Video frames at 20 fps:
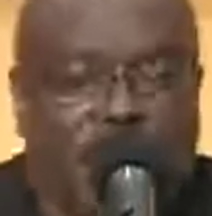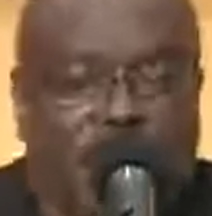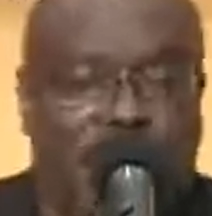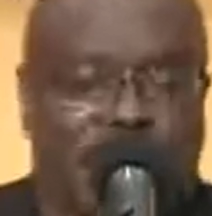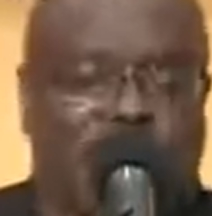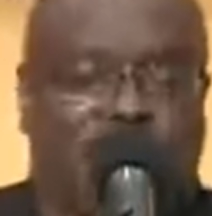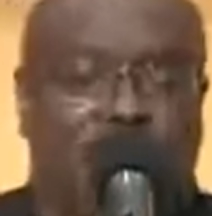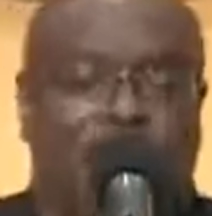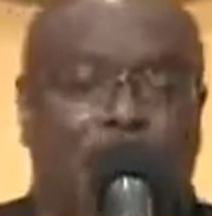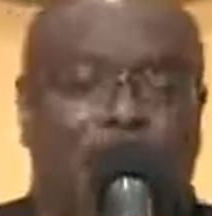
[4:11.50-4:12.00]

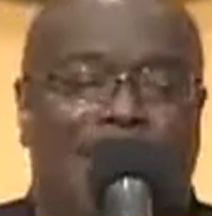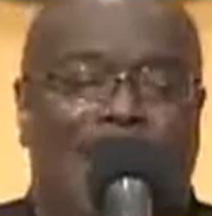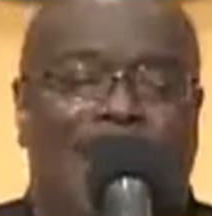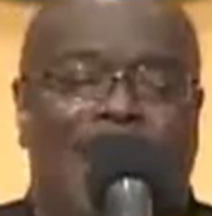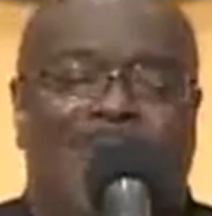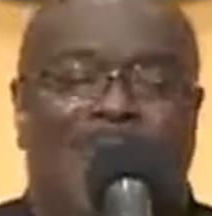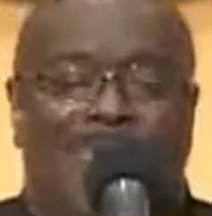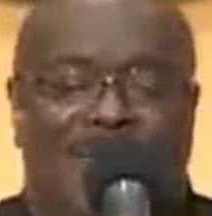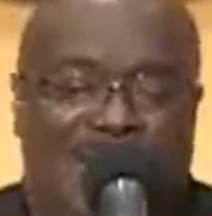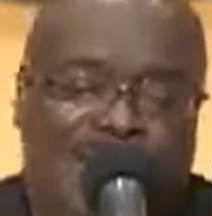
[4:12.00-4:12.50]
Touch
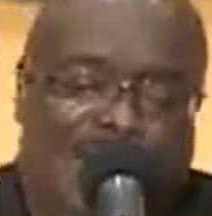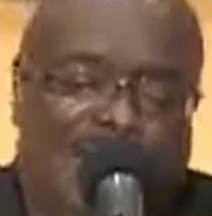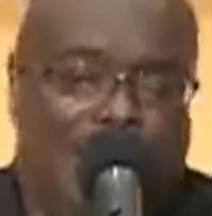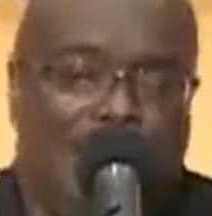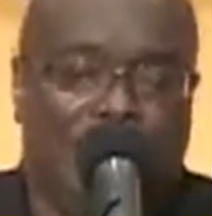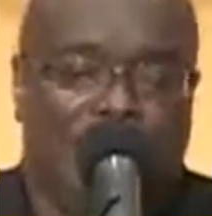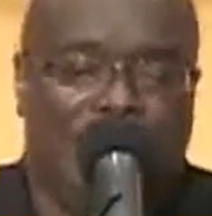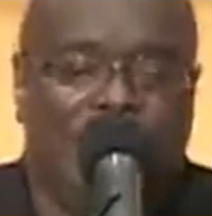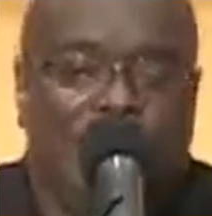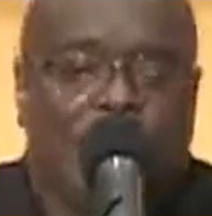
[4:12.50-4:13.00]
somebody.
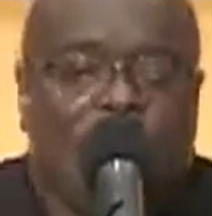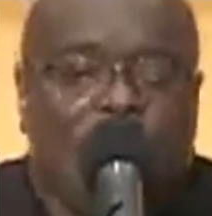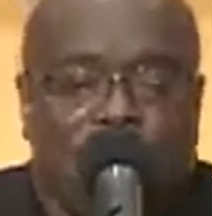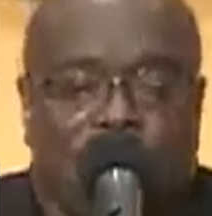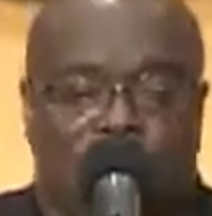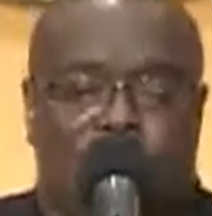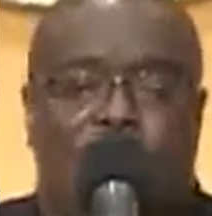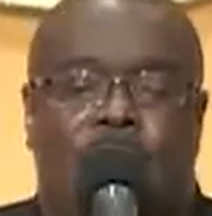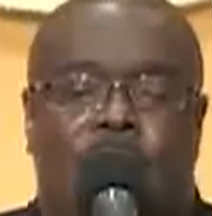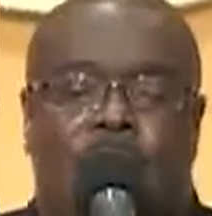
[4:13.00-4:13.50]

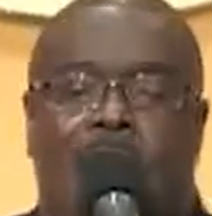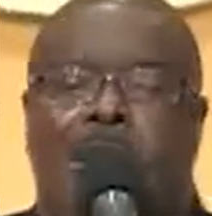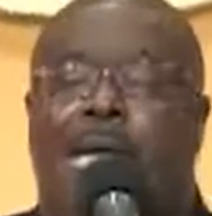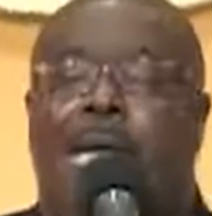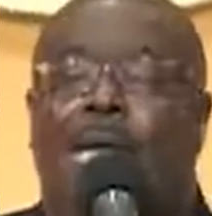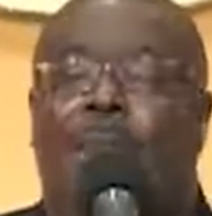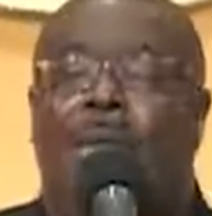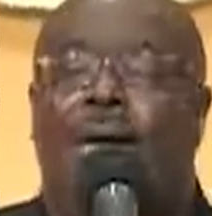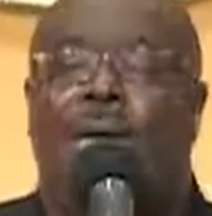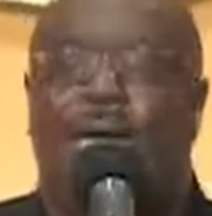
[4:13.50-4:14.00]
Say,
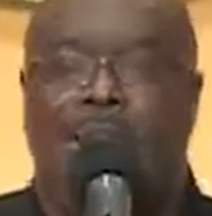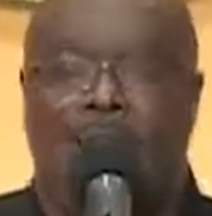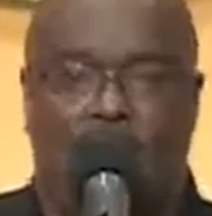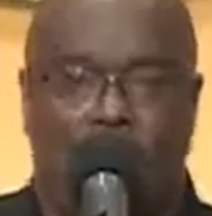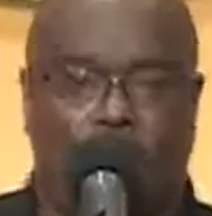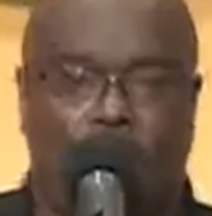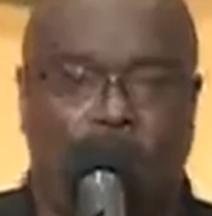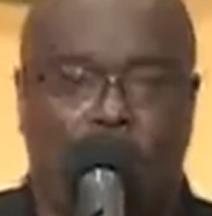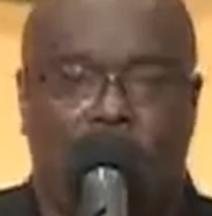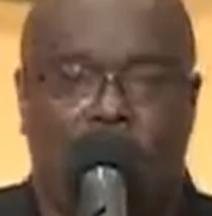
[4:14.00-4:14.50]
neighbor,
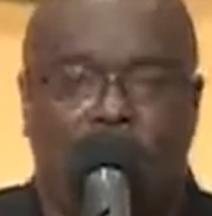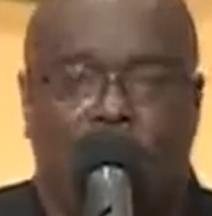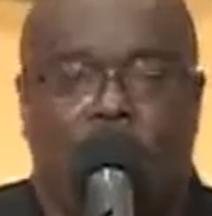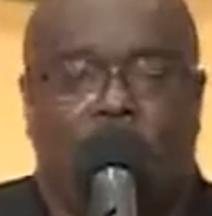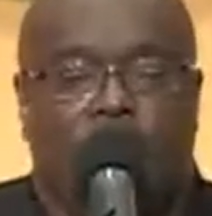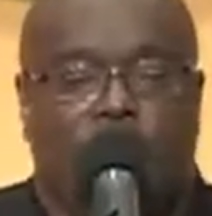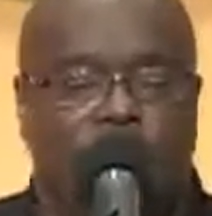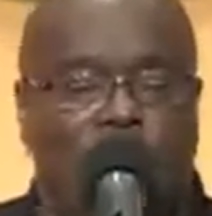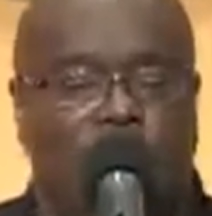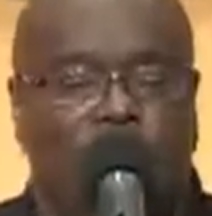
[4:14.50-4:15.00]

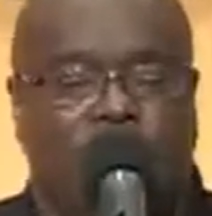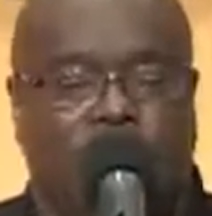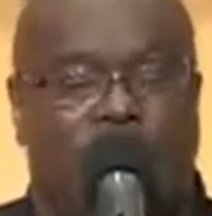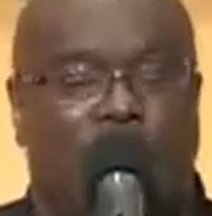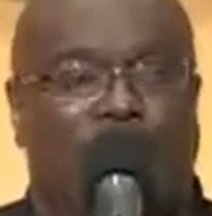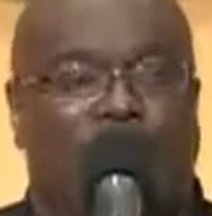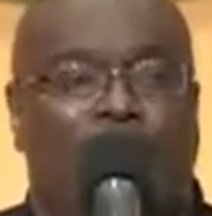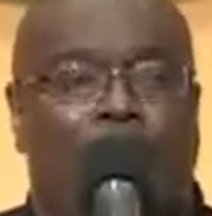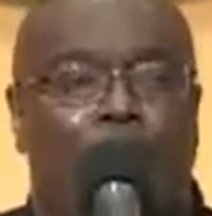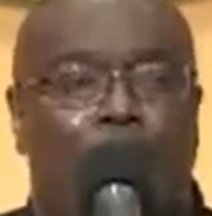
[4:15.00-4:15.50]
let's
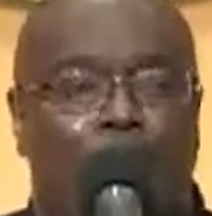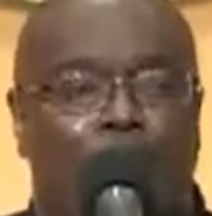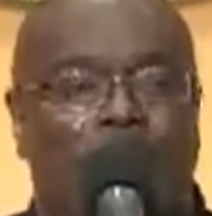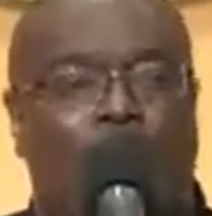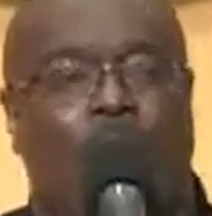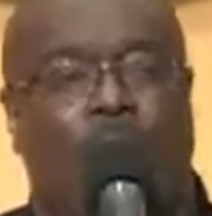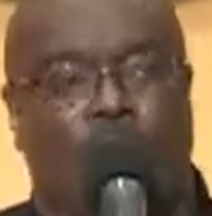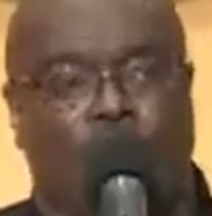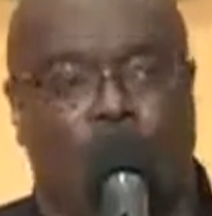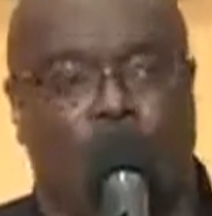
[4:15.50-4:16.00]
get our
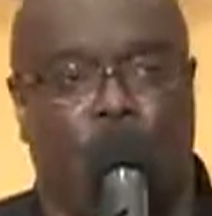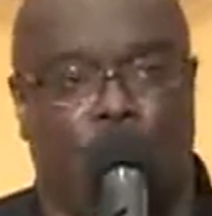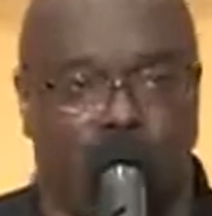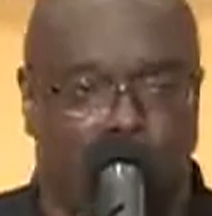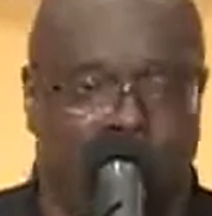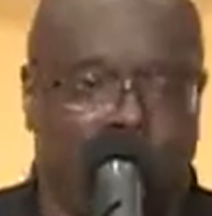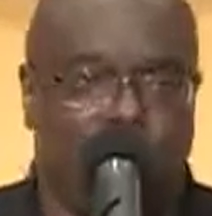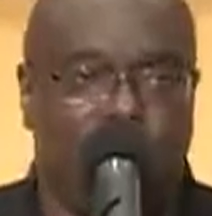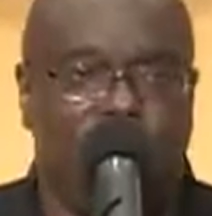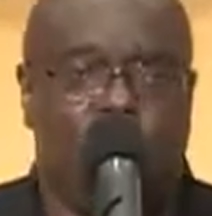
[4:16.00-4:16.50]
miracle
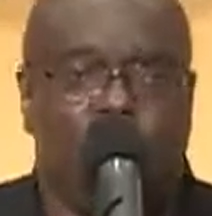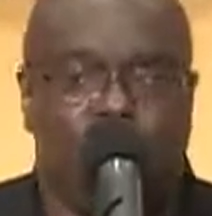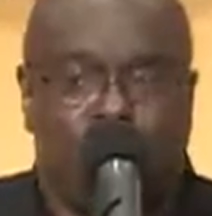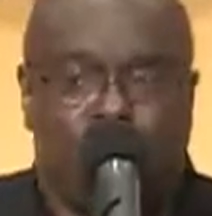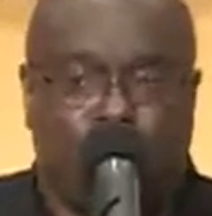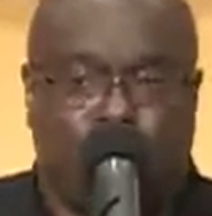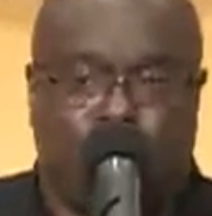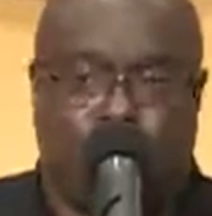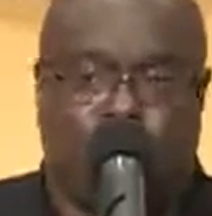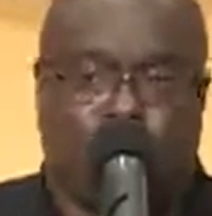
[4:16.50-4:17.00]

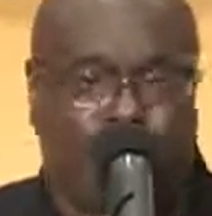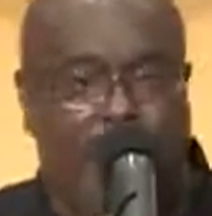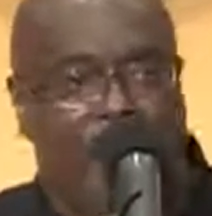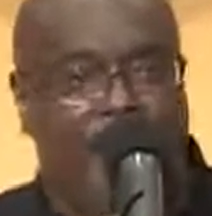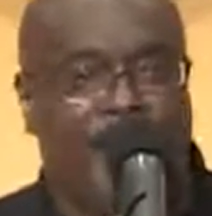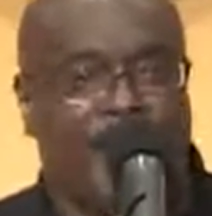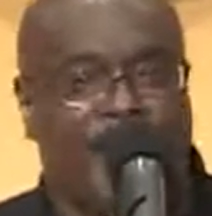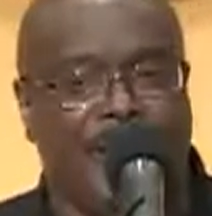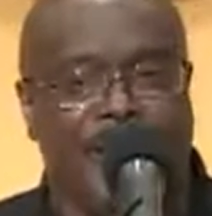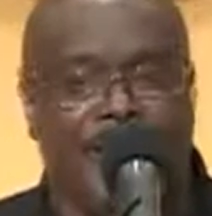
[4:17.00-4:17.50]

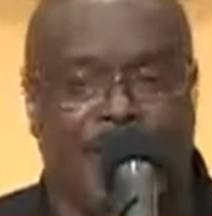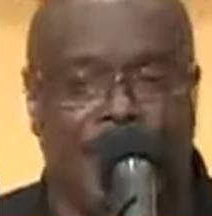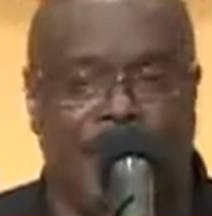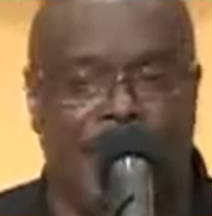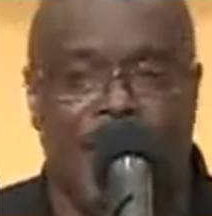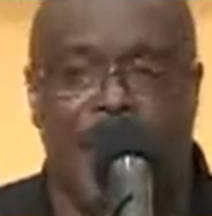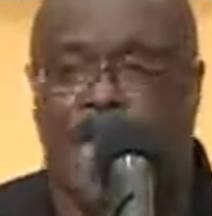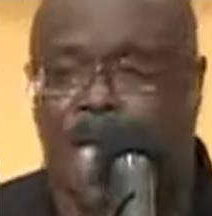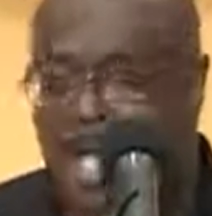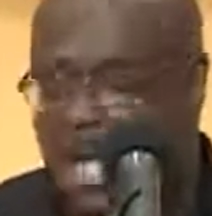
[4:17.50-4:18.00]
started
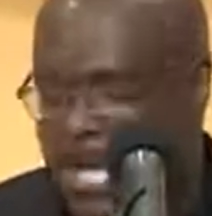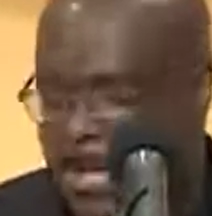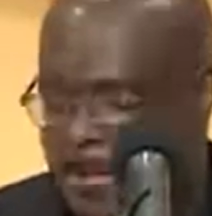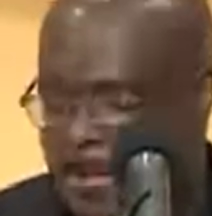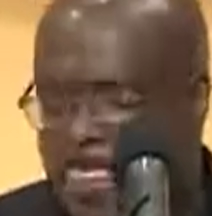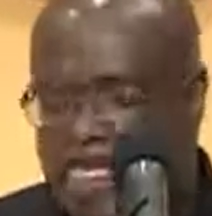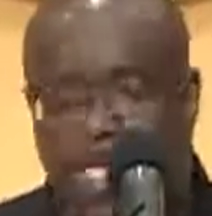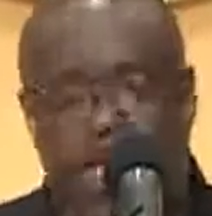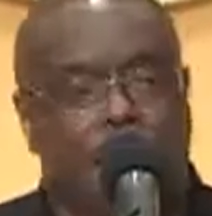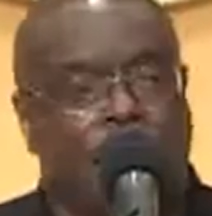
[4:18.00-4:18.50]
today.
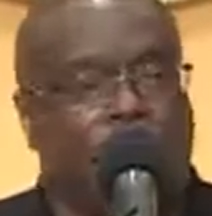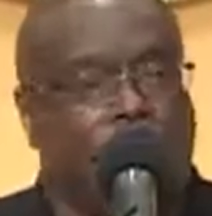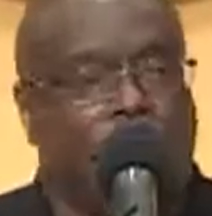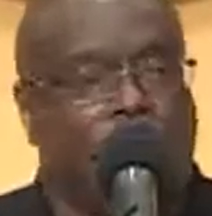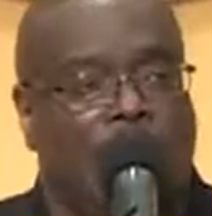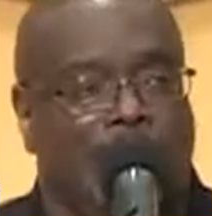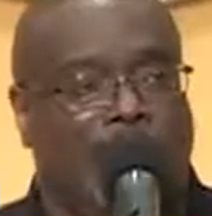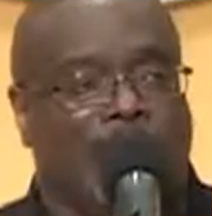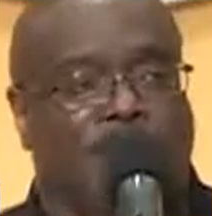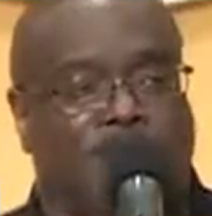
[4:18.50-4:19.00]

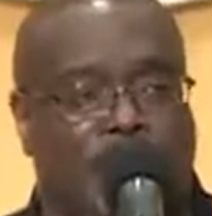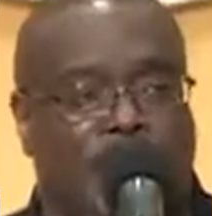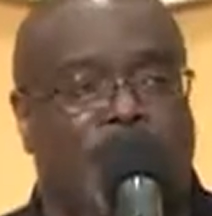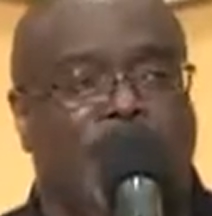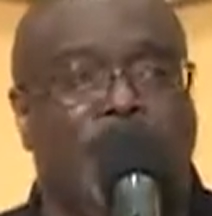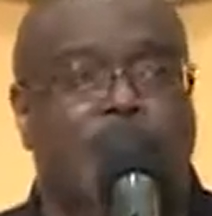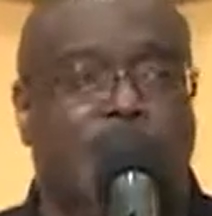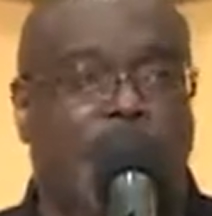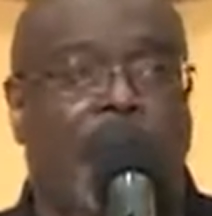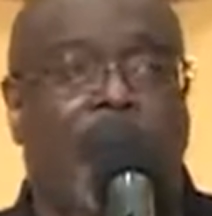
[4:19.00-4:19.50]
Let's
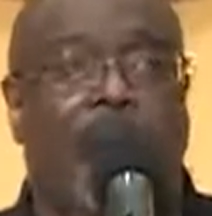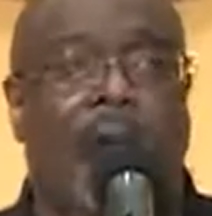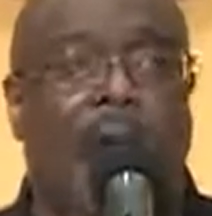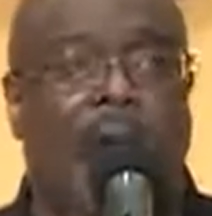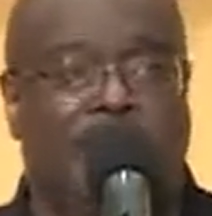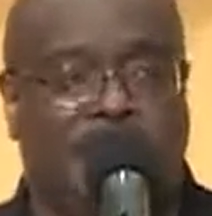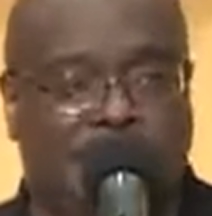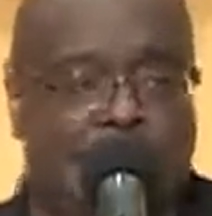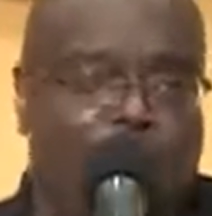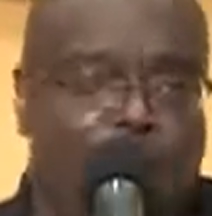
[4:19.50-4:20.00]
get
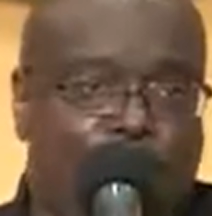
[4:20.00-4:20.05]
God